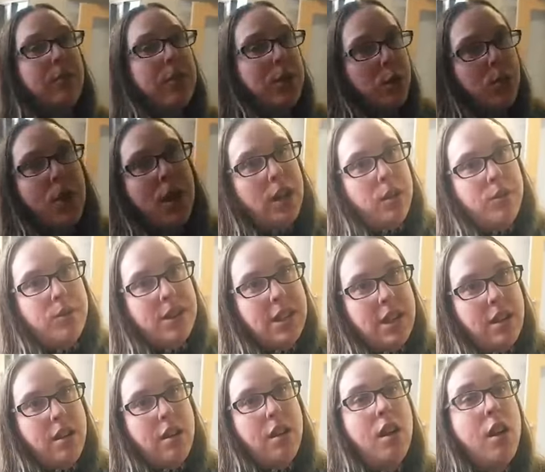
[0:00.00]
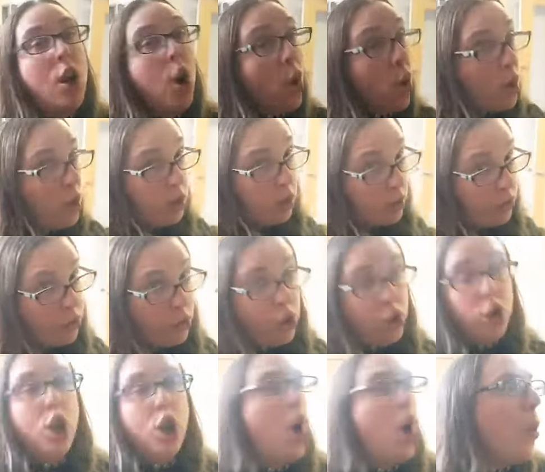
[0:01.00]
Mr. Brandon was here or look
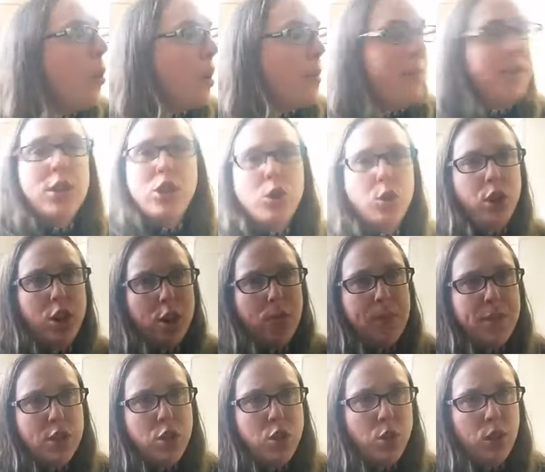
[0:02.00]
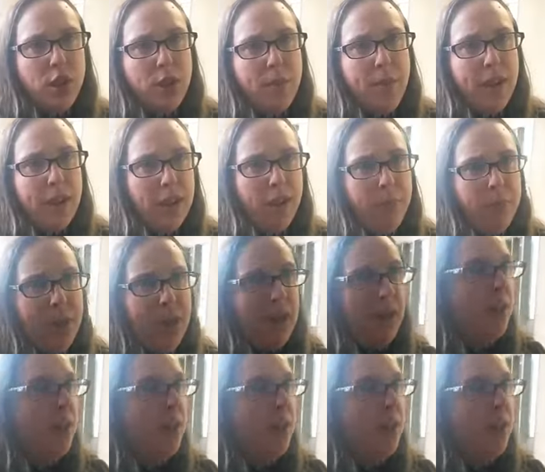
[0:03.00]
for where Miss Julia or Miss Julia might have been.